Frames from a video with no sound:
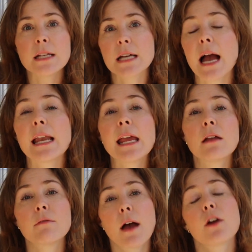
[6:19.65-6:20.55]
tidy
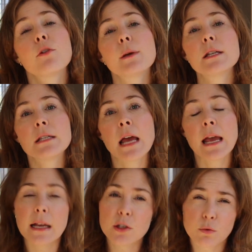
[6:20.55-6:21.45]
environment
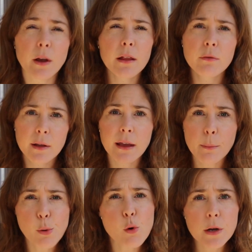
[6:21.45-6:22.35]
is really, really
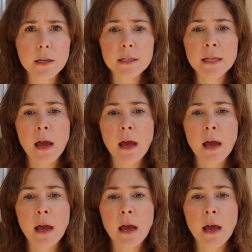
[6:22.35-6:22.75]
important